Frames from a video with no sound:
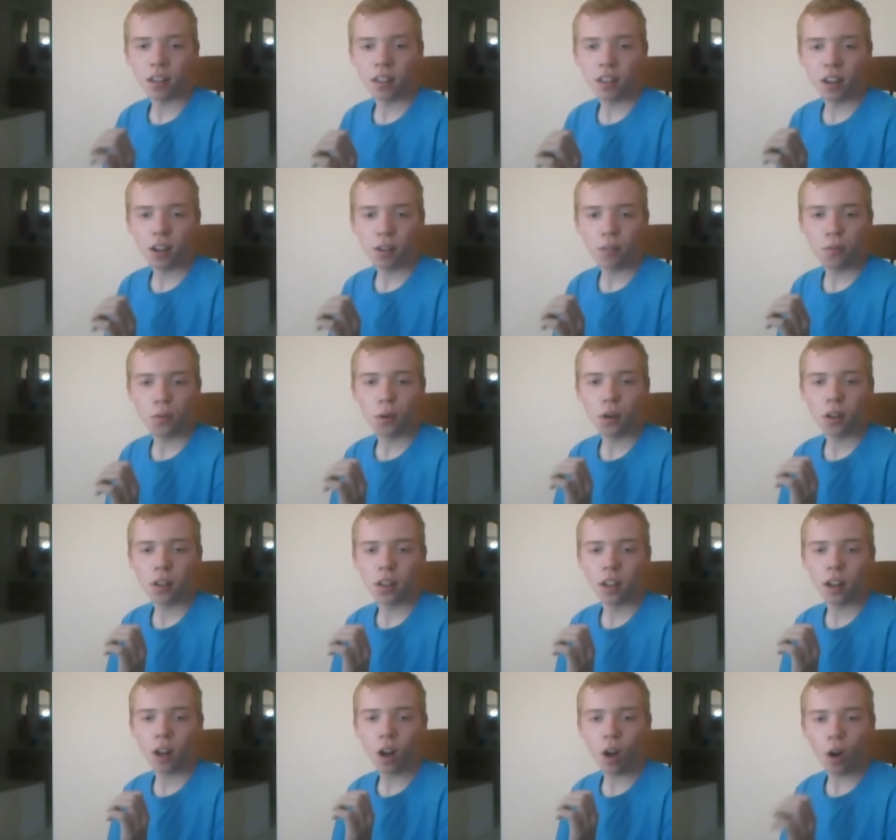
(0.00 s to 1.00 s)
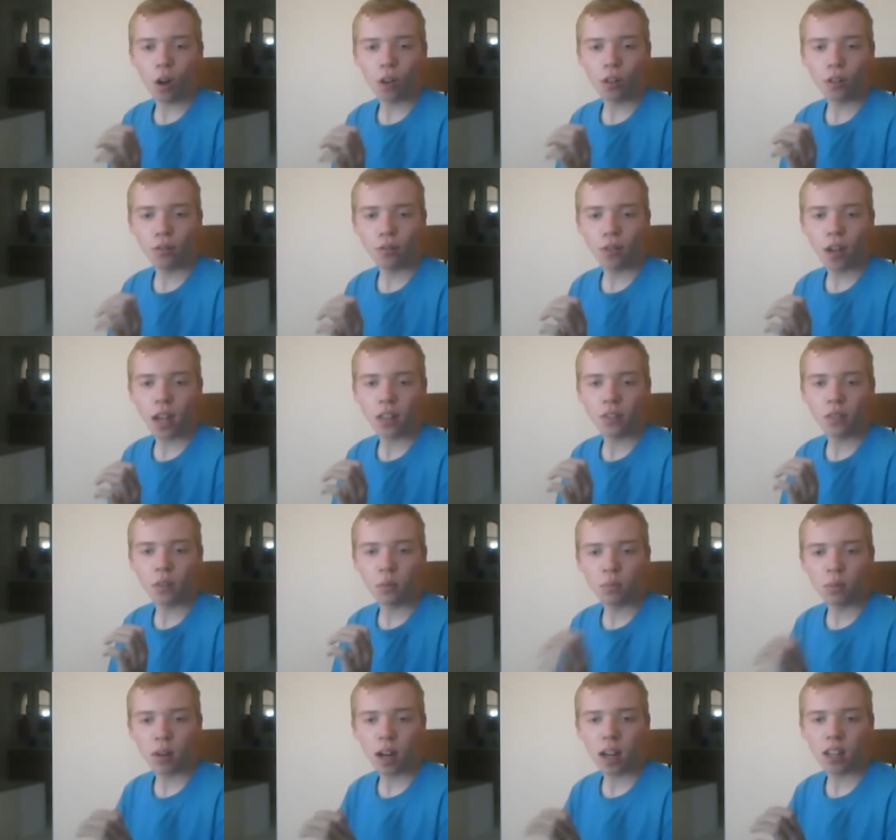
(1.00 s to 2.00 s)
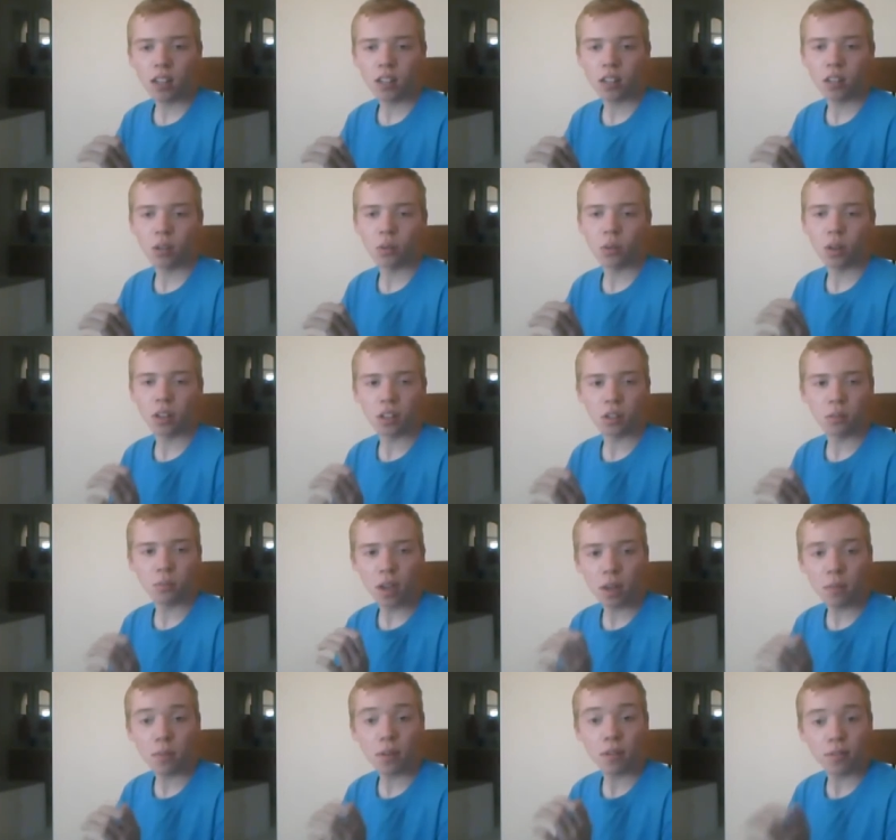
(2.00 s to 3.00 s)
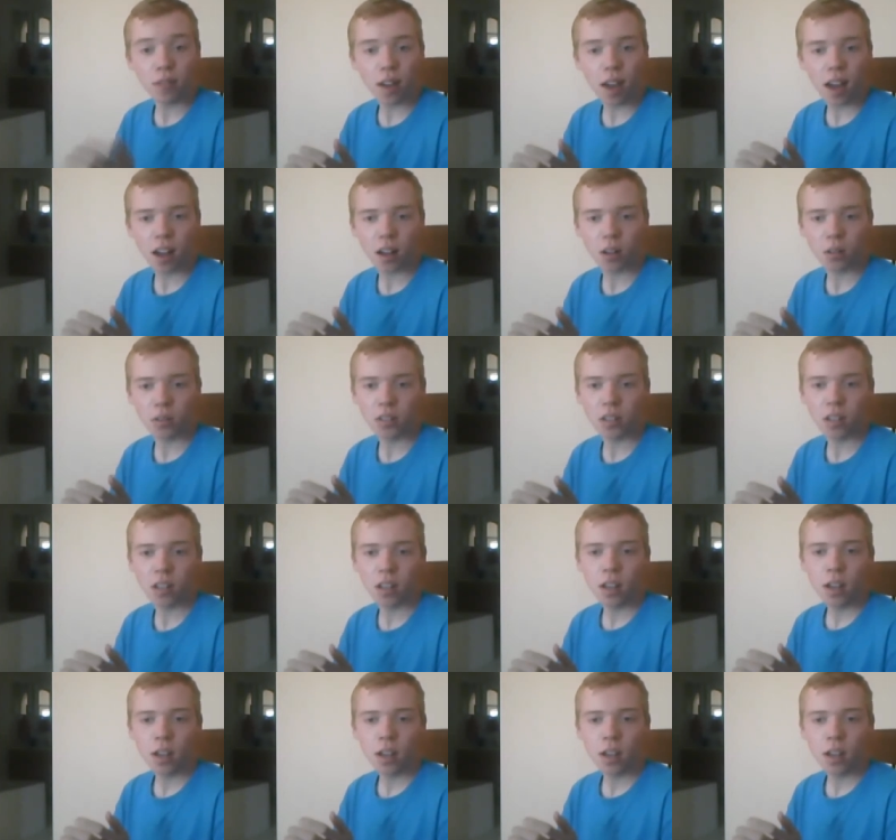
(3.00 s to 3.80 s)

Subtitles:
"Therefore let all the faithful pray to you while you may be found.